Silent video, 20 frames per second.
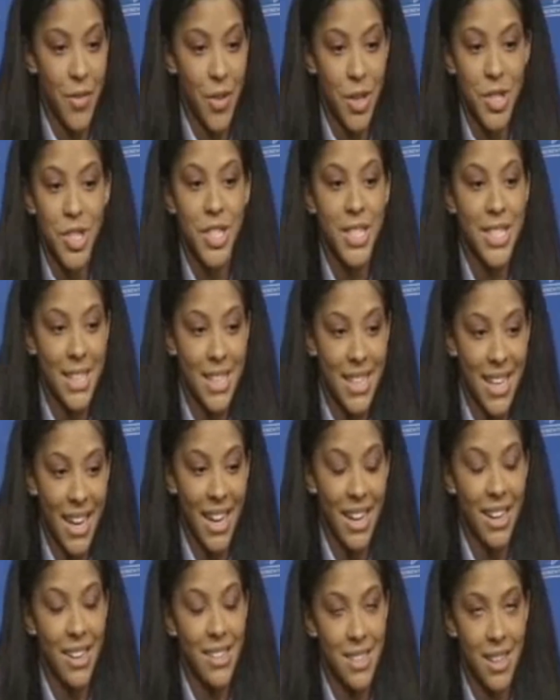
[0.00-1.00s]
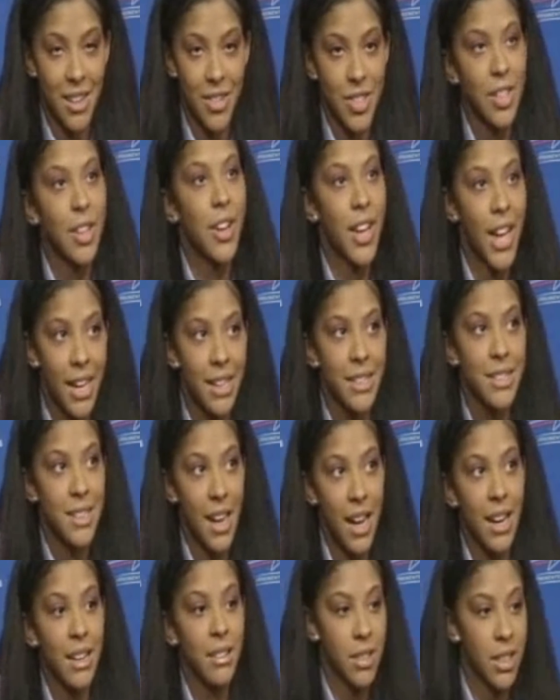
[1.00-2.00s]
First, she said Candace, and I was like, okay, it's
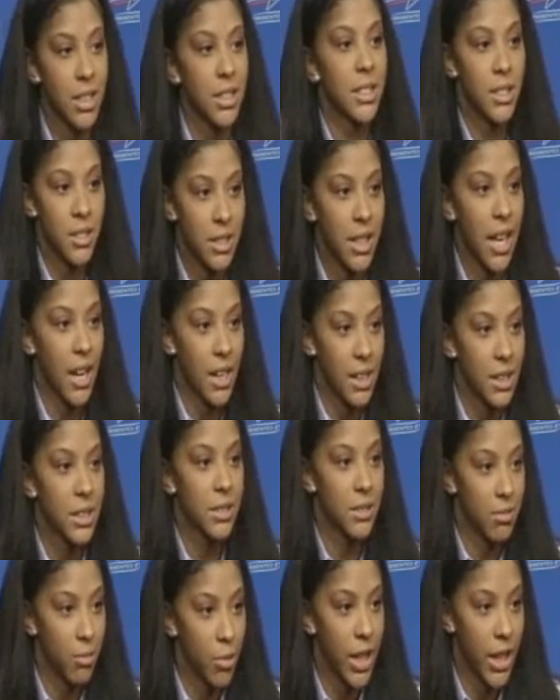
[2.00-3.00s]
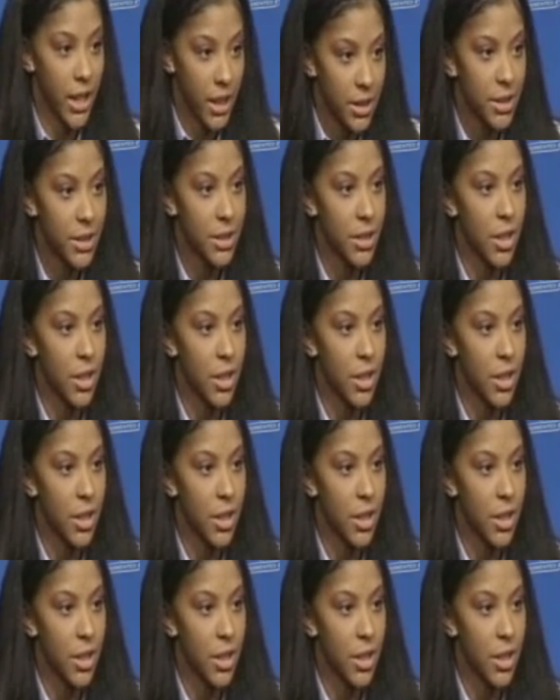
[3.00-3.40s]
not, because there's Candice Wiggins.